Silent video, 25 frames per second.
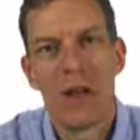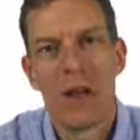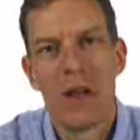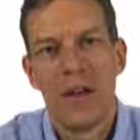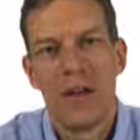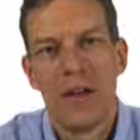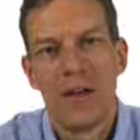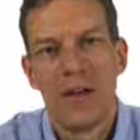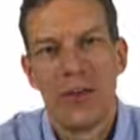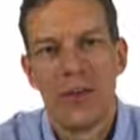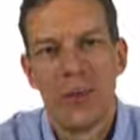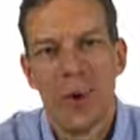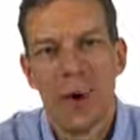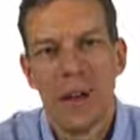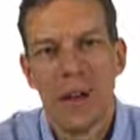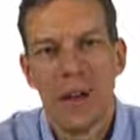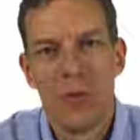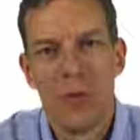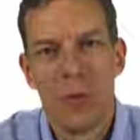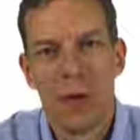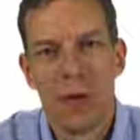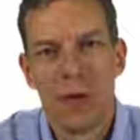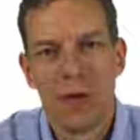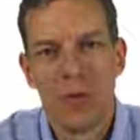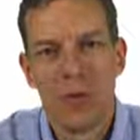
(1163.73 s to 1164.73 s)
as to what
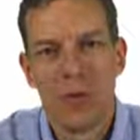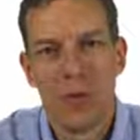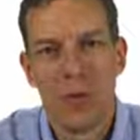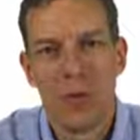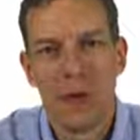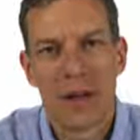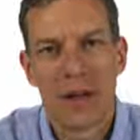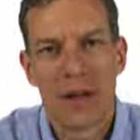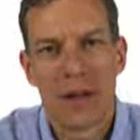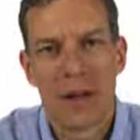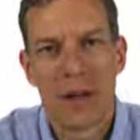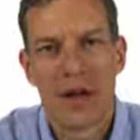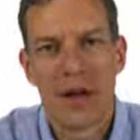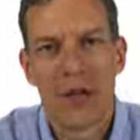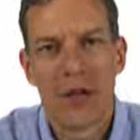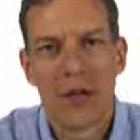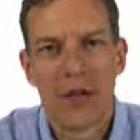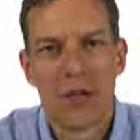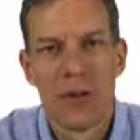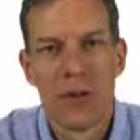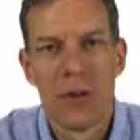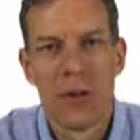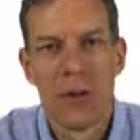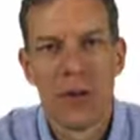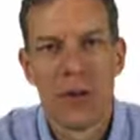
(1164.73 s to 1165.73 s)
you might select
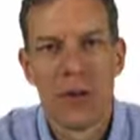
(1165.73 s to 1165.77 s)
out.